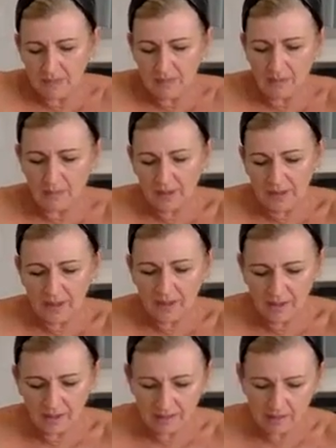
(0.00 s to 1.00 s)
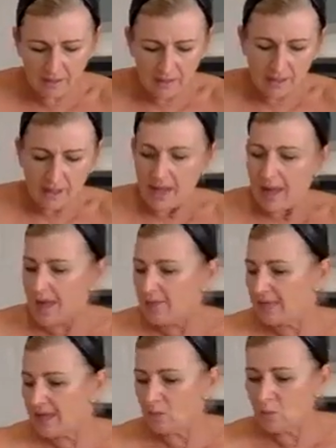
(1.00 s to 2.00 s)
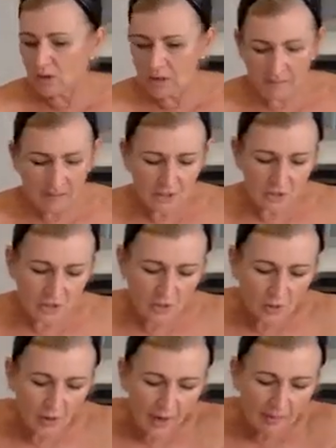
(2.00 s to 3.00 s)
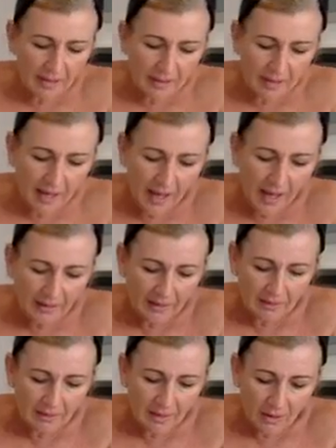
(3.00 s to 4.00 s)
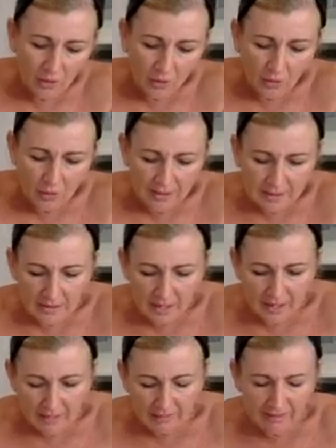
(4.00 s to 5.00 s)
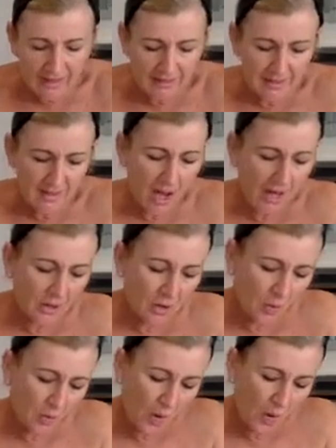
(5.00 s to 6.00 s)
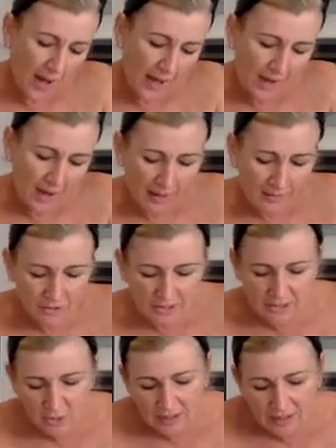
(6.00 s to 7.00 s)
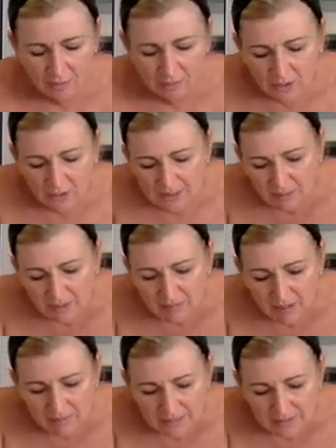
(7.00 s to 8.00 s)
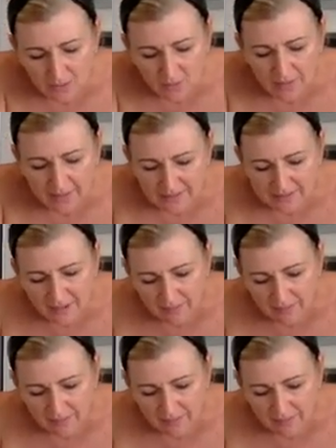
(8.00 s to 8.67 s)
There we are. And then what I'm going to do, I'm going to cut across like this. I don't know why. I'm just doing it because my mummy's always